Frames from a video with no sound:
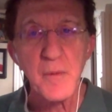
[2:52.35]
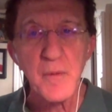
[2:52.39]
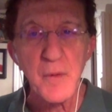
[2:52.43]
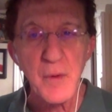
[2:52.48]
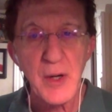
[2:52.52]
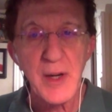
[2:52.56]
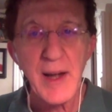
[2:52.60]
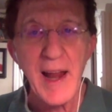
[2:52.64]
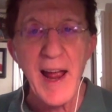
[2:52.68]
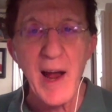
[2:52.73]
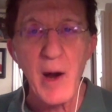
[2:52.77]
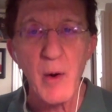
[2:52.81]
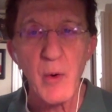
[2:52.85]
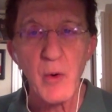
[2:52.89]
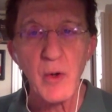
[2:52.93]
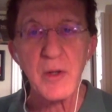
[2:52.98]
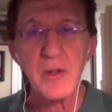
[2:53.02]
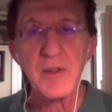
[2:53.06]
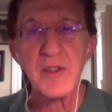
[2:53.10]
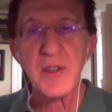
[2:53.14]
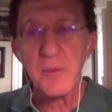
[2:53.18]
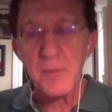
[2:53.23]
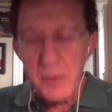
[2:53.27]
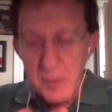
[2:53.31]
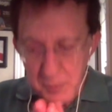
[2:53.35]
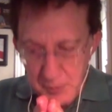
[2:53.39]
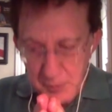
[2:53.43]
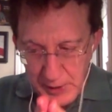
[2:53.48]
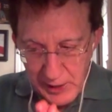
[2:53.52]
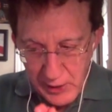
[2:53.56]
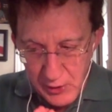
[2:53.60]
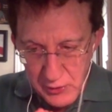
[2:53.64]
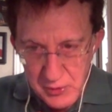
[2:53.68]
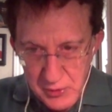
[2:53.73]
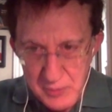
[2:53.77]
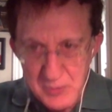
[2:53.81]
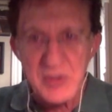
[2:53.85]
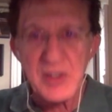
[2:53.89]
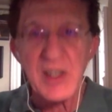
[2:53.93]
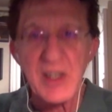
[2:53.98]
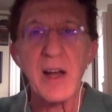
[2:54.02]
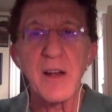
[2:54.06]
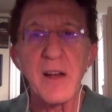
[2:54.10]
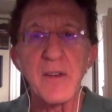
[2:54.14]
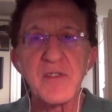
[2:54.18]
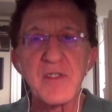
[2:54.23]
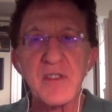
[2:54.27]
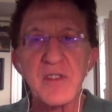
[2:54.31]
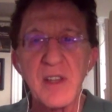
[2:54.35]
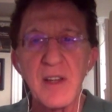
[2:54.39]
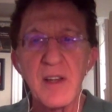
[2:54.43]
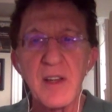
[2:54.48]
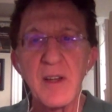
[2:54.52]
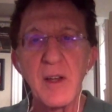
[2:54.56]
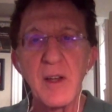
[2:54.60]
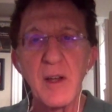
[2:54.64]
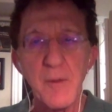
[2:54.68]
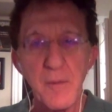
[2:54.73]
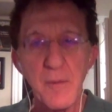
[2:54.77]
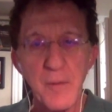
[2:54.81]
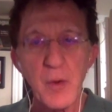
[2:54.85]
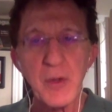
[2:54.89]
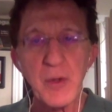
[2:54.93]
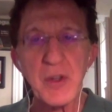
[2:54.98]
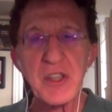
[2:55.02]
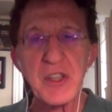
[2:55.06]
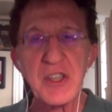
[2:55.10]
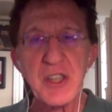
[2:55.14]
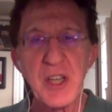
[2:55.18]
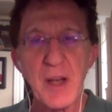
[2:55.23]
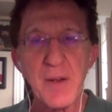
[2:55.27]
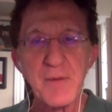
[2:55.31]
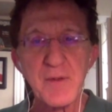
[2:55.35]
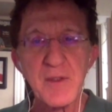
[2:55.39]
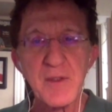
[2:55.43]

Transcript: for an hour to prepare themselves for the shift.